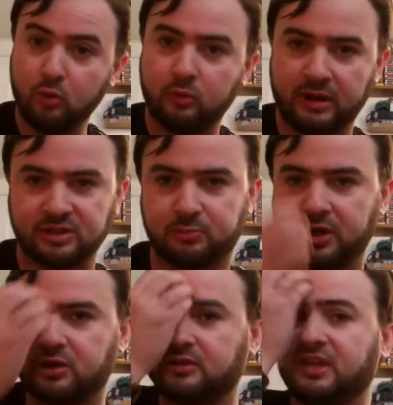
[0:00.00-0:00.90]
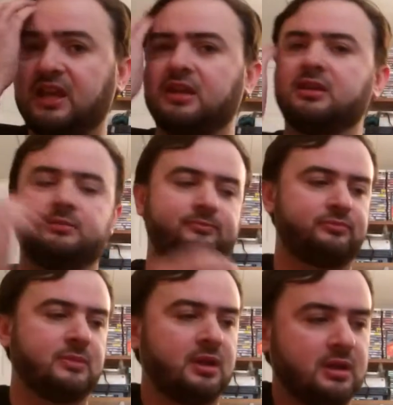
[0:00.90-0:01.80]
That was a pretty good take.
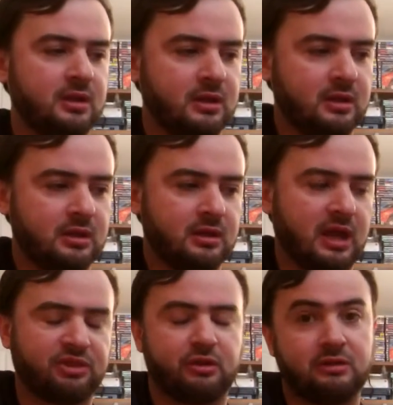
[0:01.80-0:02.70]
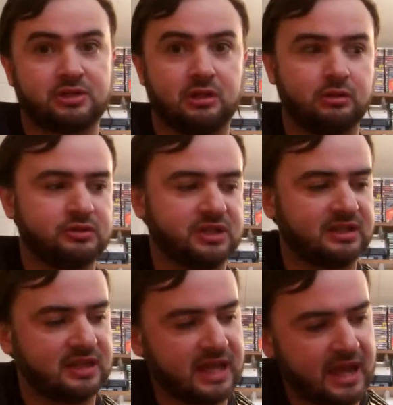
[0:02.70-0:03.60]
I thought I was going to lose it
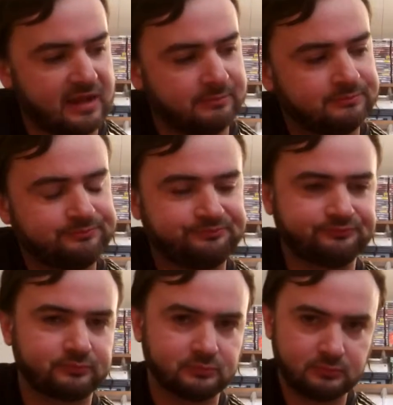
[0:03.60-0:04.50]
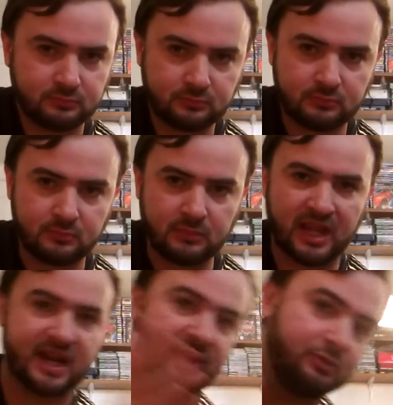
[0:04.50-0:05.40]
at the end.
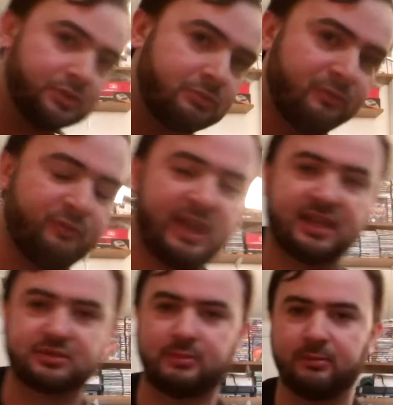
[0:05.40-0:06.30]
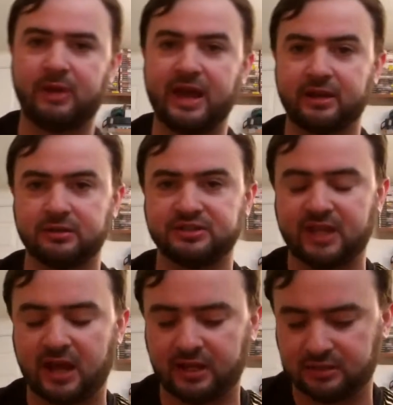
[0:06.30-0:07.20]
I gotta do this one fast. My battery's
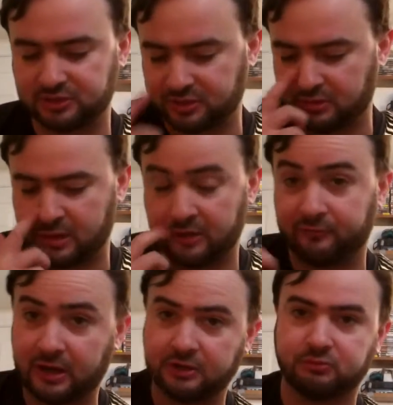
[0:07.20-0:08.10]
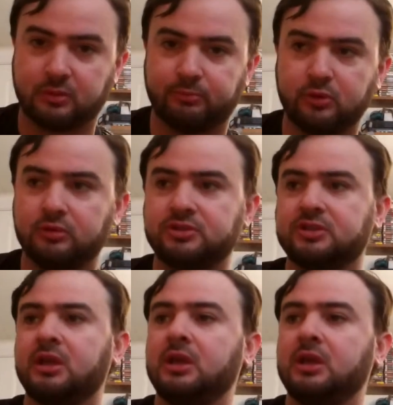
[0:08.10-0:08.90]
dying. So, Fairies Wear Boots.